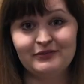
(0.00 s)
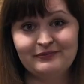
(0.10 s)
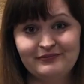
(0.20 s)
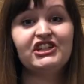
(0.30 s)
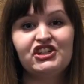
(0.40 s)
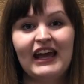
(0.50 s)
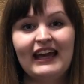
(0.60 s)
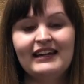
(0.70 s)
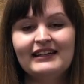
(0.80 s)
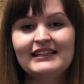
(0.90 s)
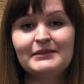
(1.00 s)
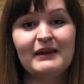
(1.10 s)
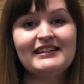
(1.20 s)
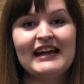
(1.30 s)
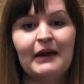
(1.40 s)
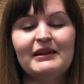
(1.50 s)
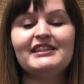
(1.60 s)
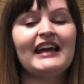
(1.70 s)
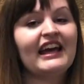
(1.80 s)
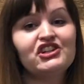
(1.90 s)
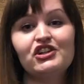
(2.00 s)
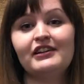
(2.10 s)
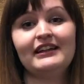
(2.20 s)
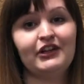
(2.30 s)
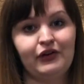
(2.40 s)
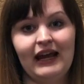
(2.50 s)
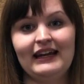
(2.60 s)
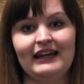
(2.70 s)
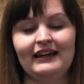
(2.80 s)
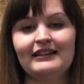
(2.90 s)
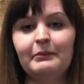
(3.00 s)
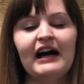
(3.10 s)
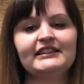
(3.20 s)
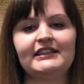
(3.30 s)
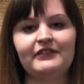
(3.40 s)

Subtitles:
Each day, spend time intentionally creating the positive